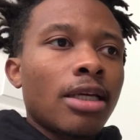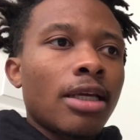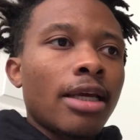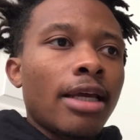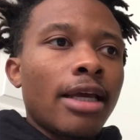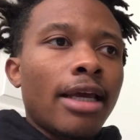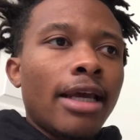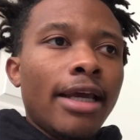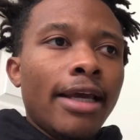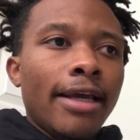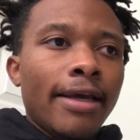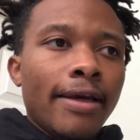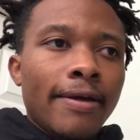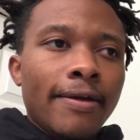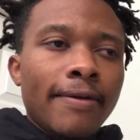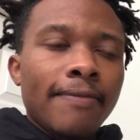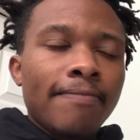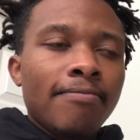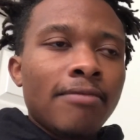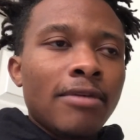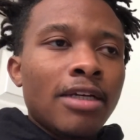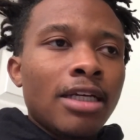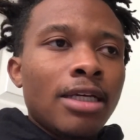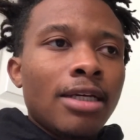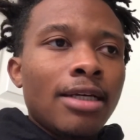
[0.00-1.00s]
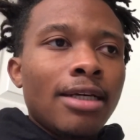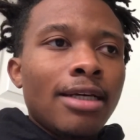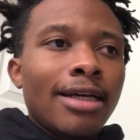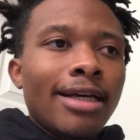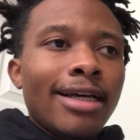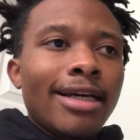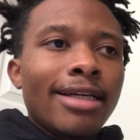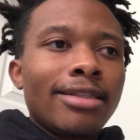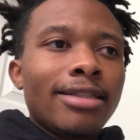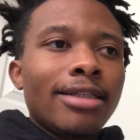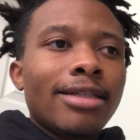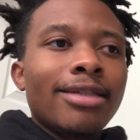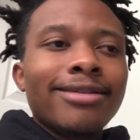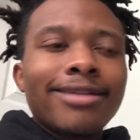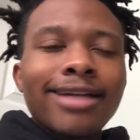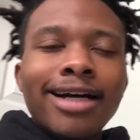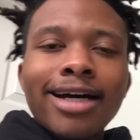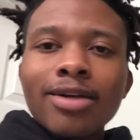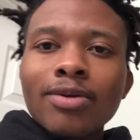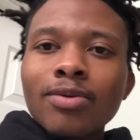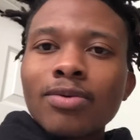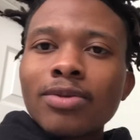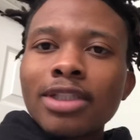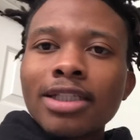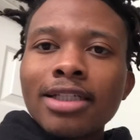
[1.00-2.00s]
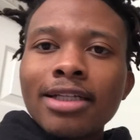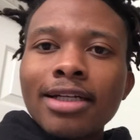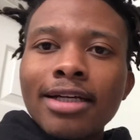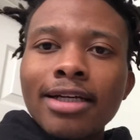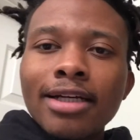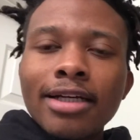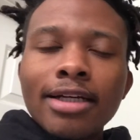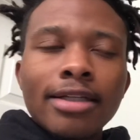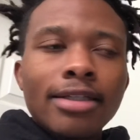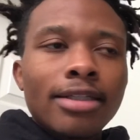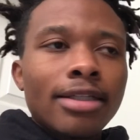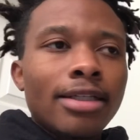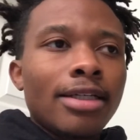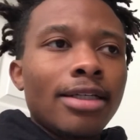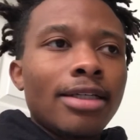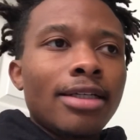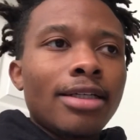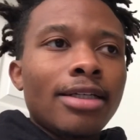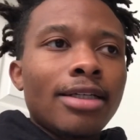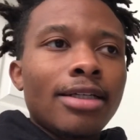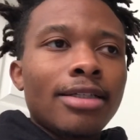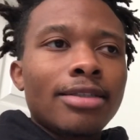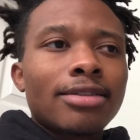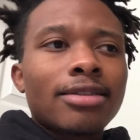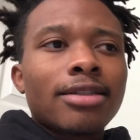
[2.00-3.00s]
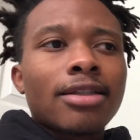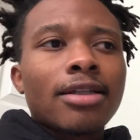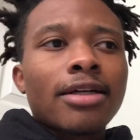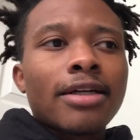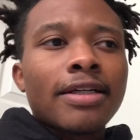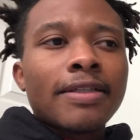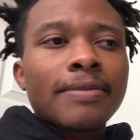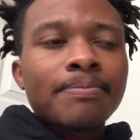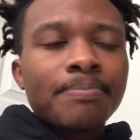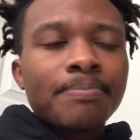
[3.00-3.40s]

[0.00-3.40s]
And then not only that, it's like,